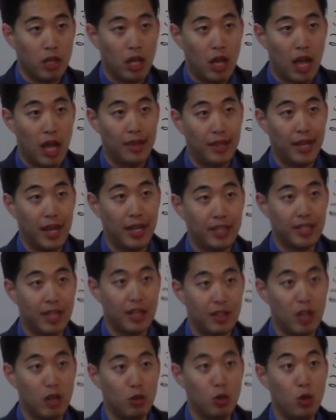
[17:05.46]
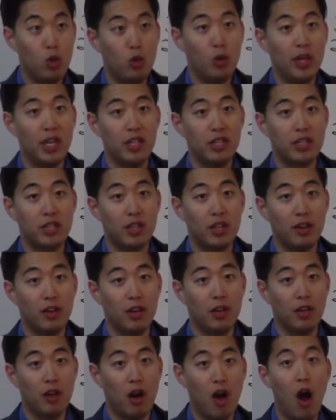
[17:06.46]
And then I said, then who is
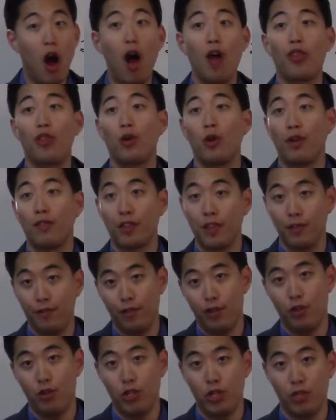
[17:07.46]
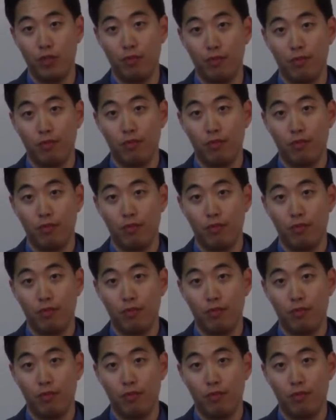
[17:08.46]
the author of confusion?